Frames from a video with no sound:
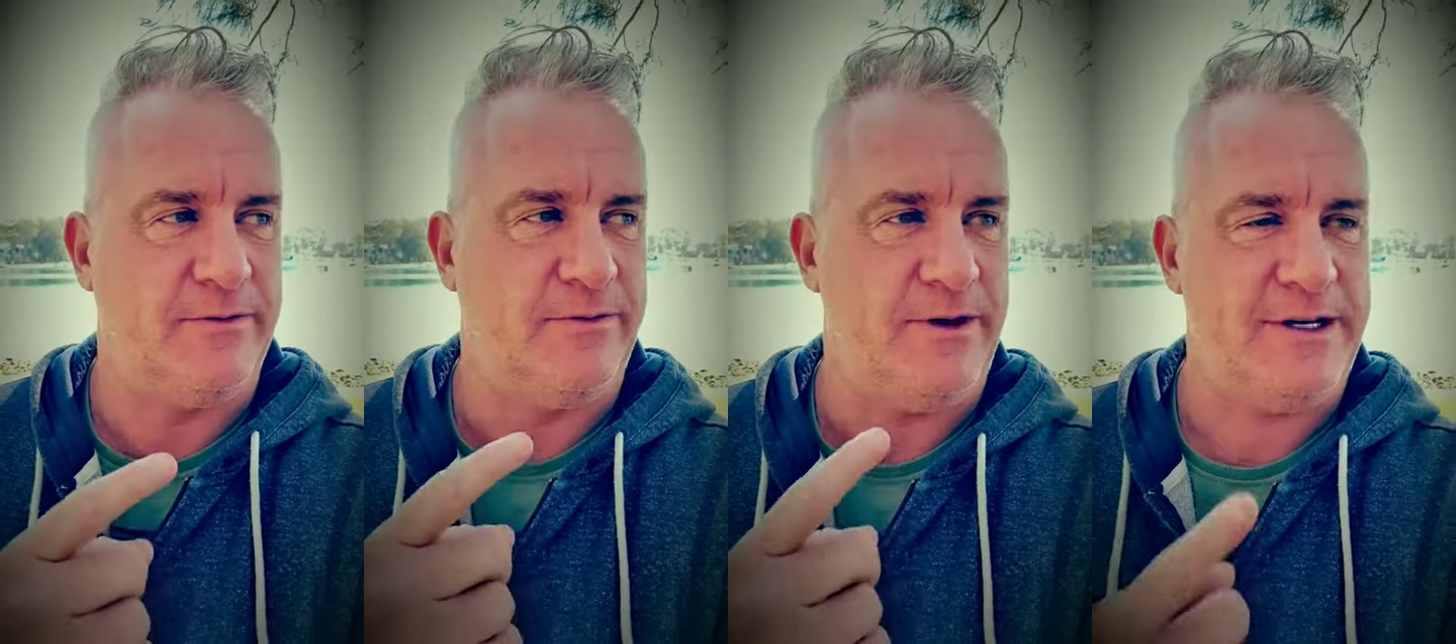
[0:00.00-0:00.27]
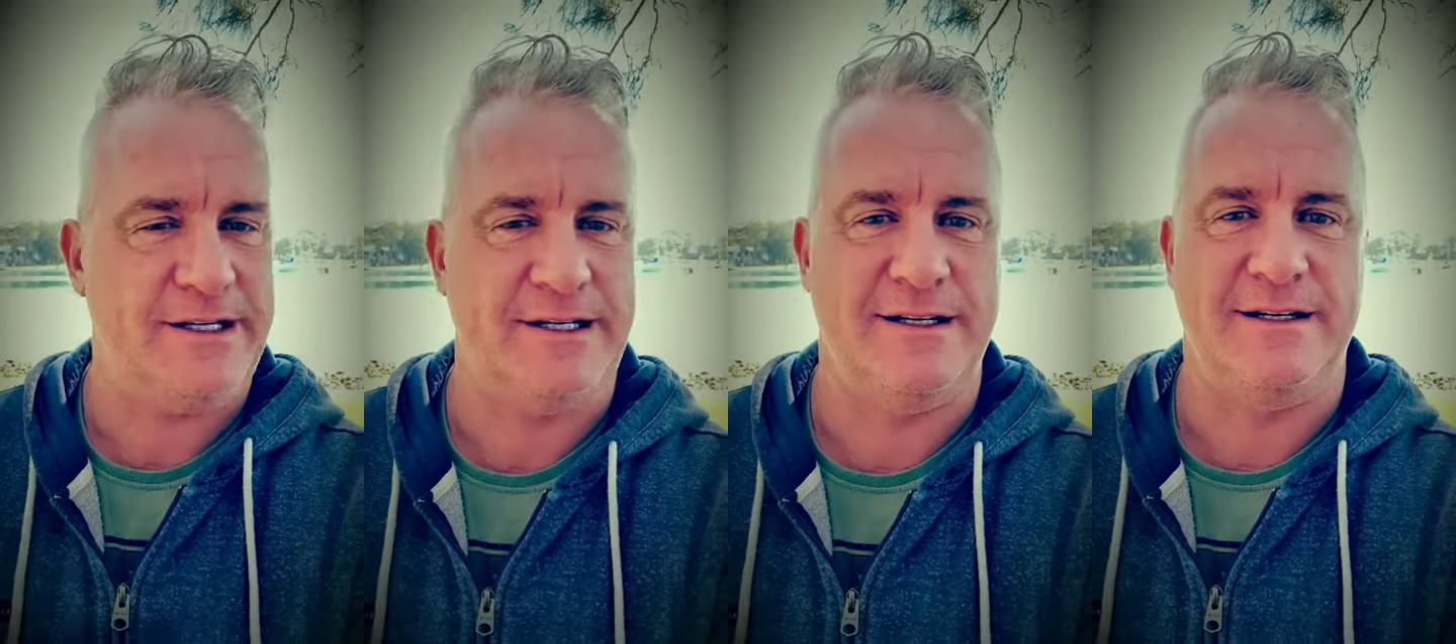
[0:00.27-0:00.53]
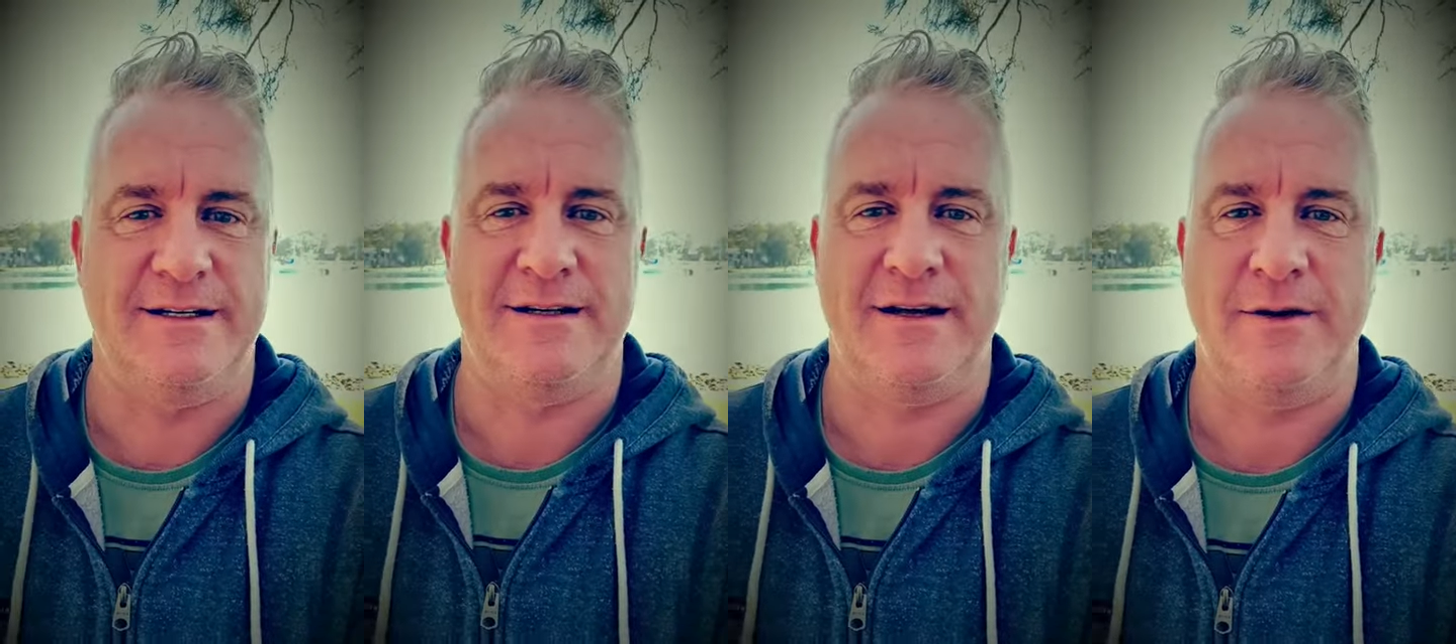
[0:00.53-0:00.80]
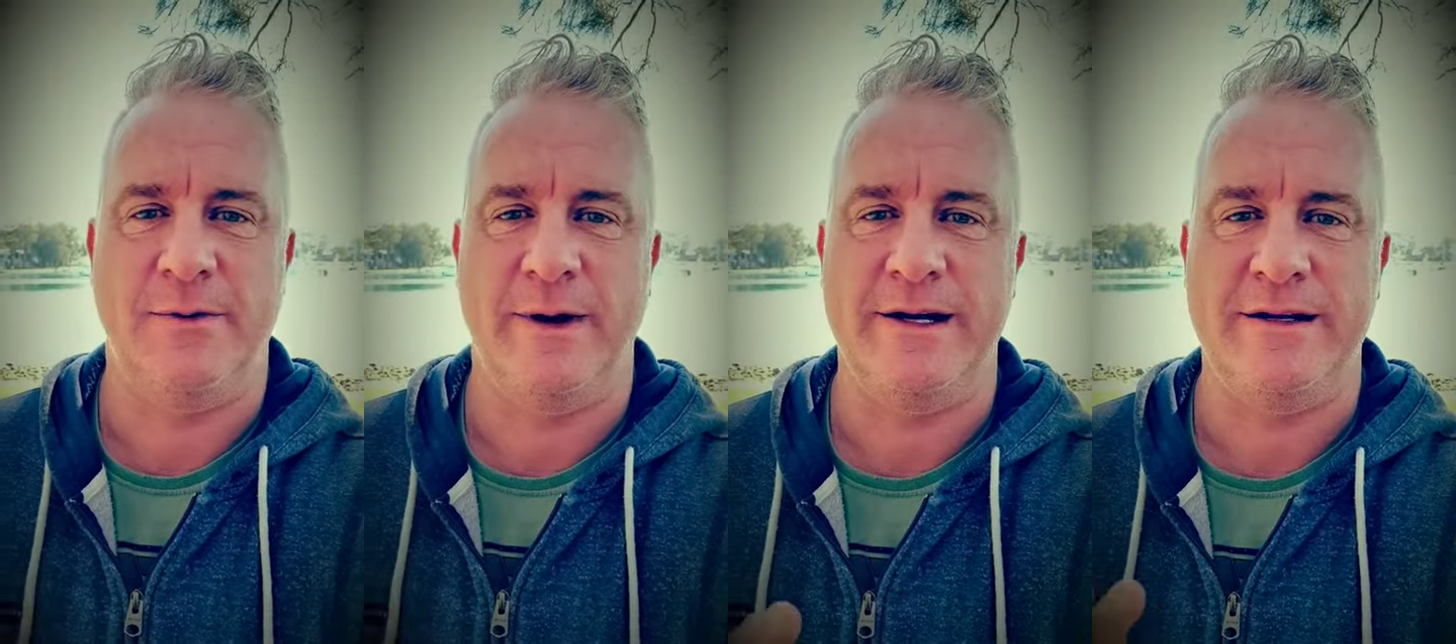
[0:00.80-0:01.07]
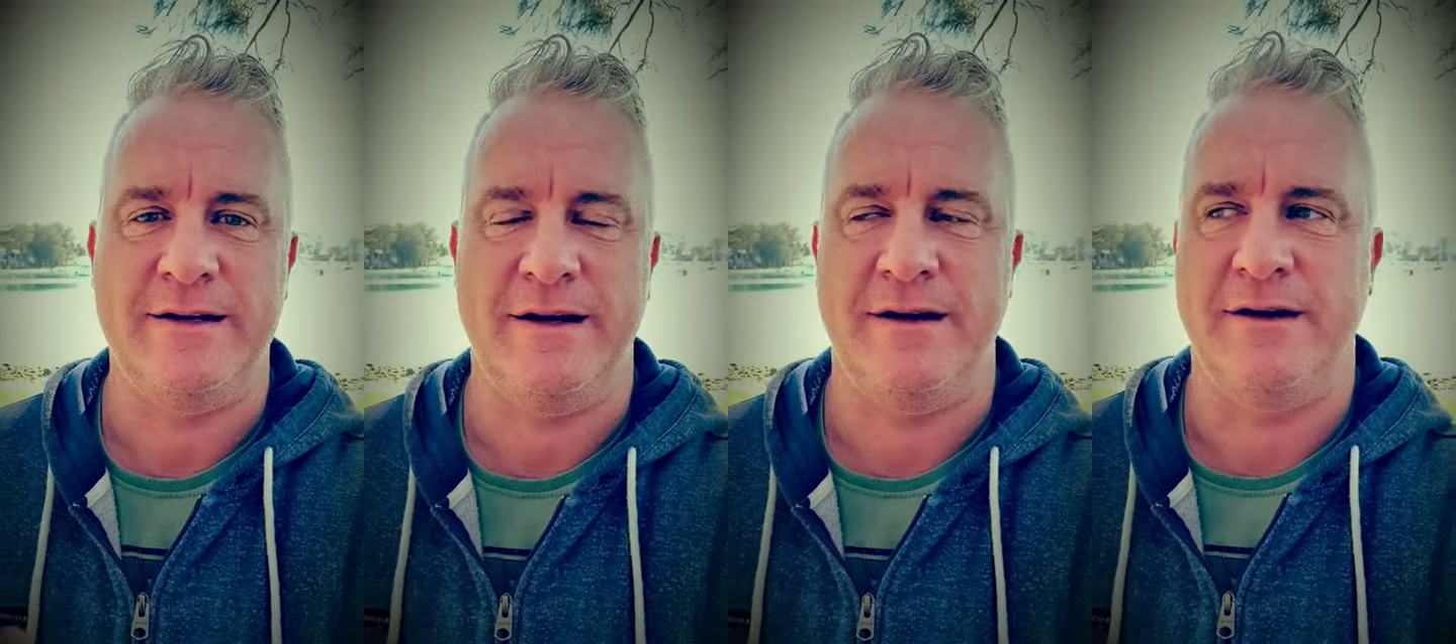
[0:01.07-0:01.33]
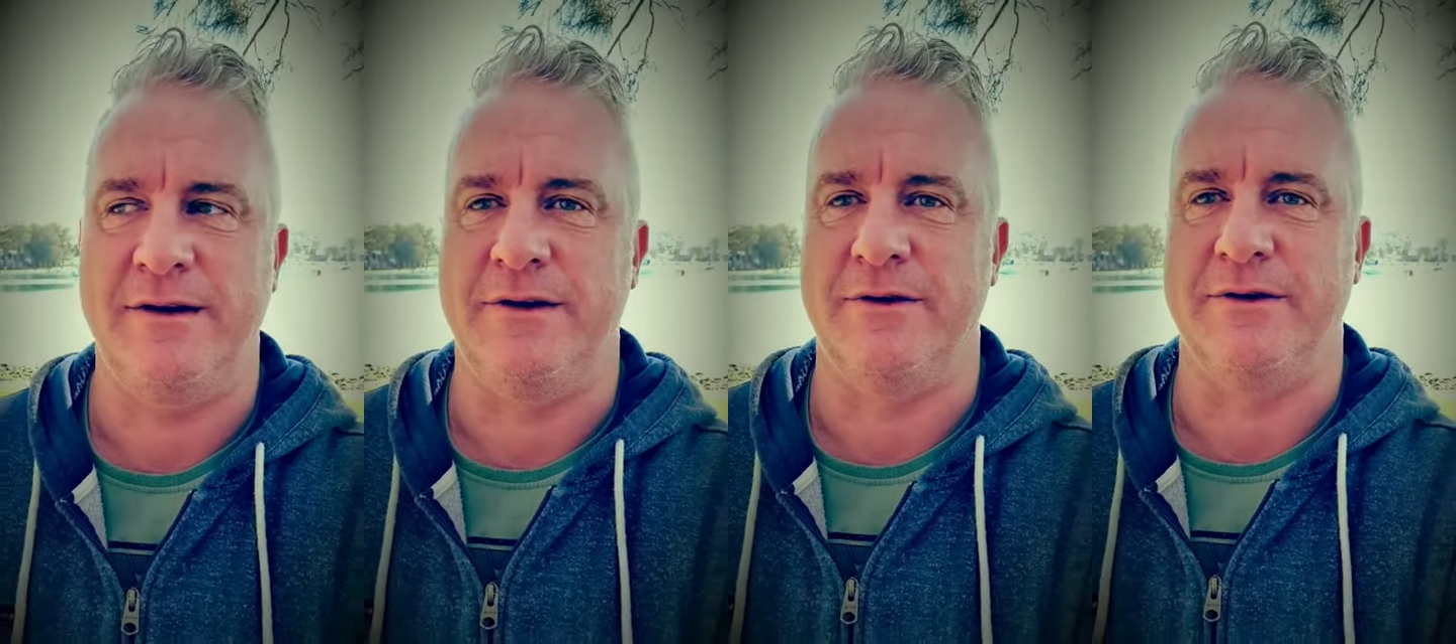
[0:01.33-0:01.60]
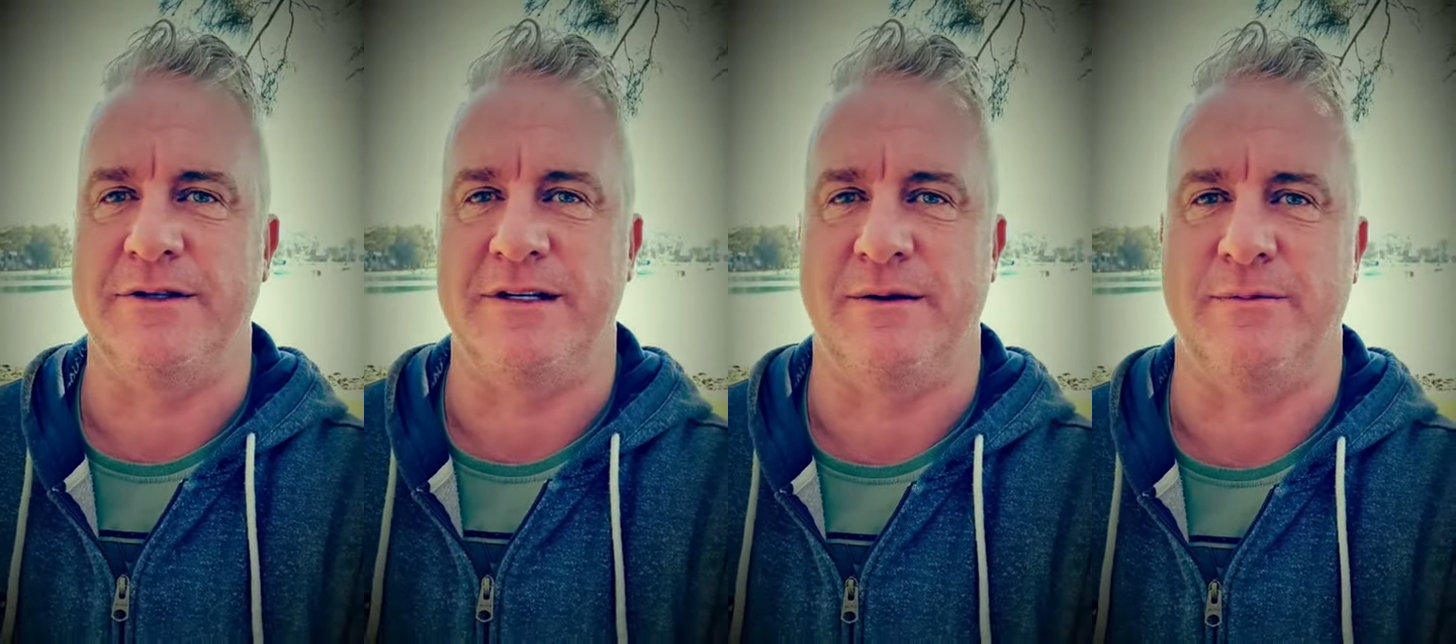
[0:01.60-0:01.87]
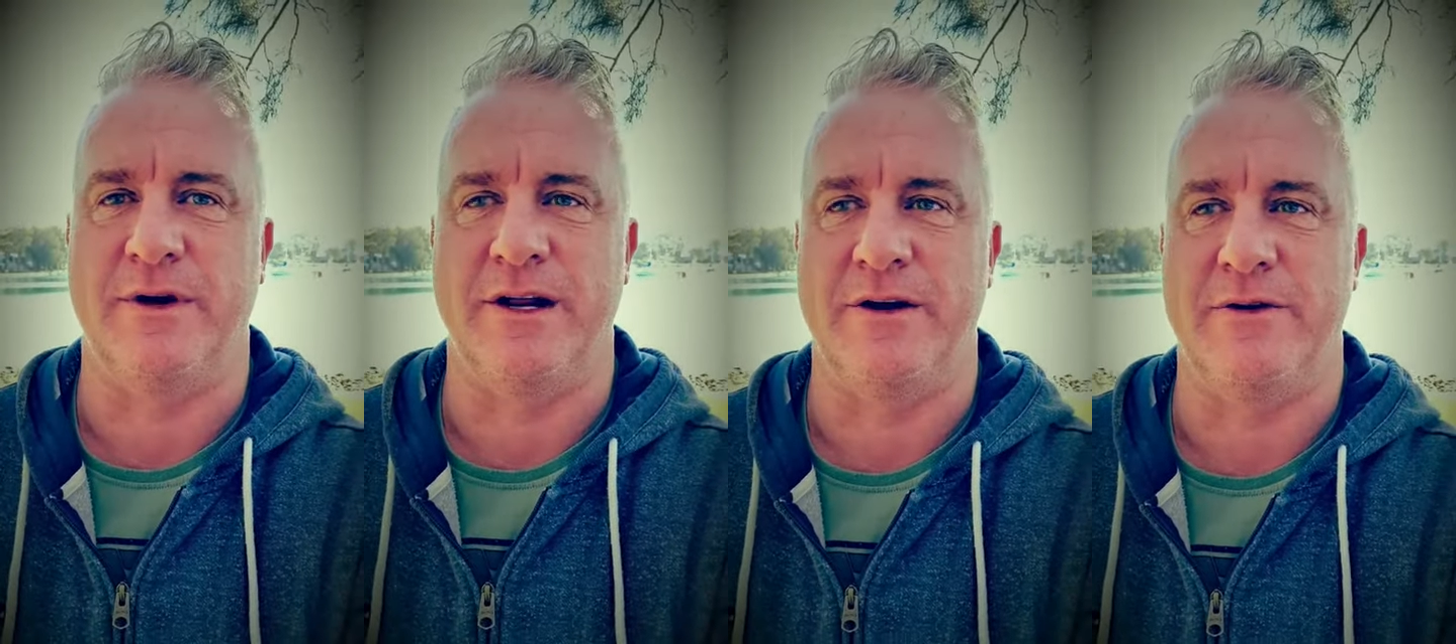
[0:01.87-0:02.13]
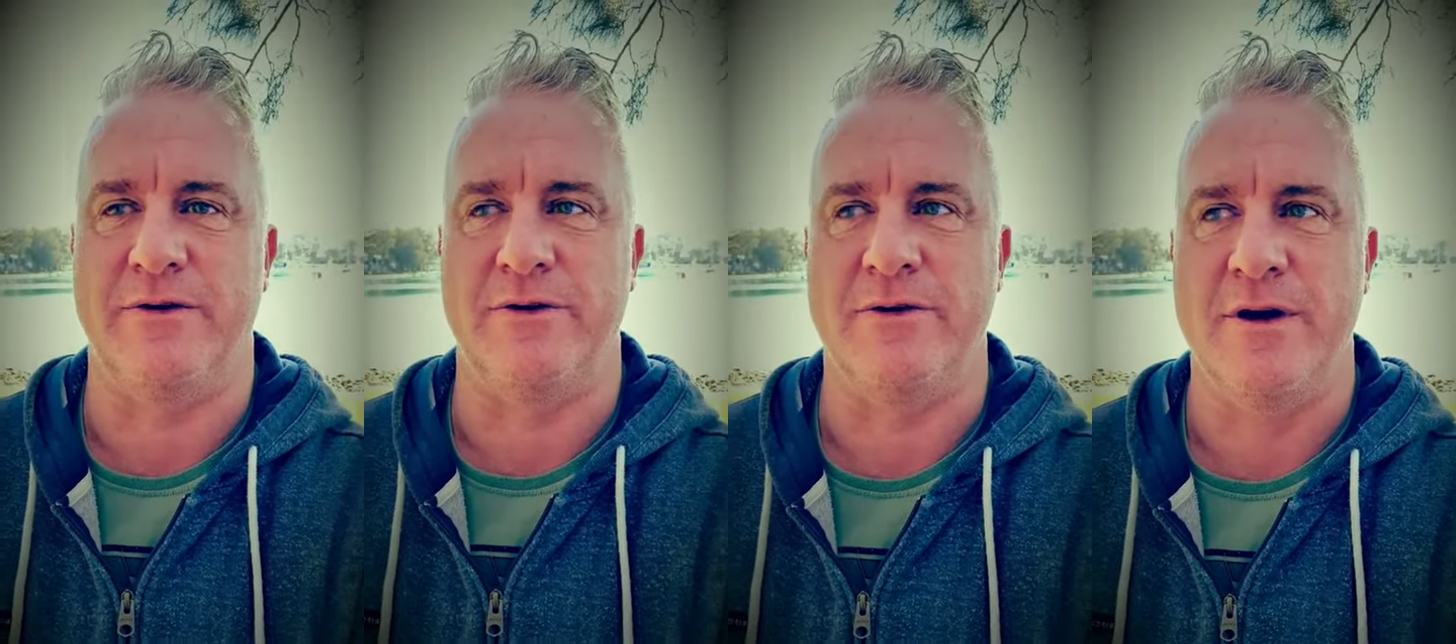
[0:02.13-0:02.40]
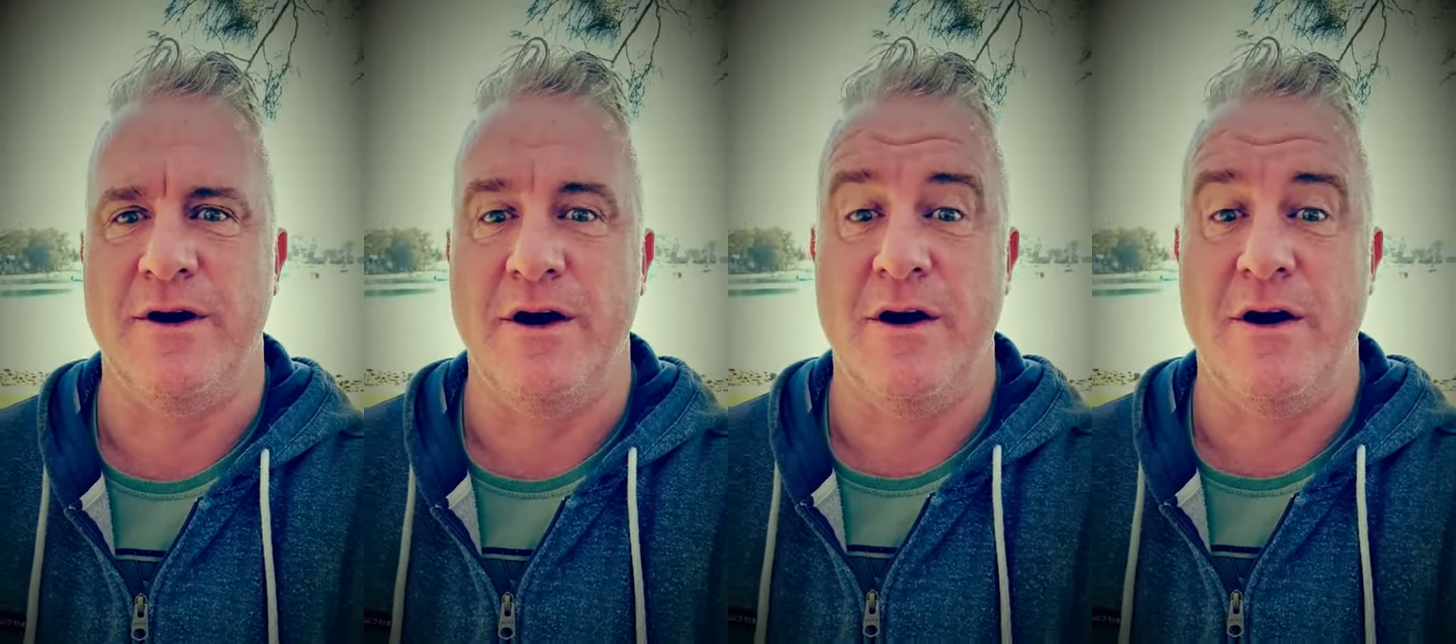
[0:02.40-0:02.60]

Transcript: First is, when you're somebody who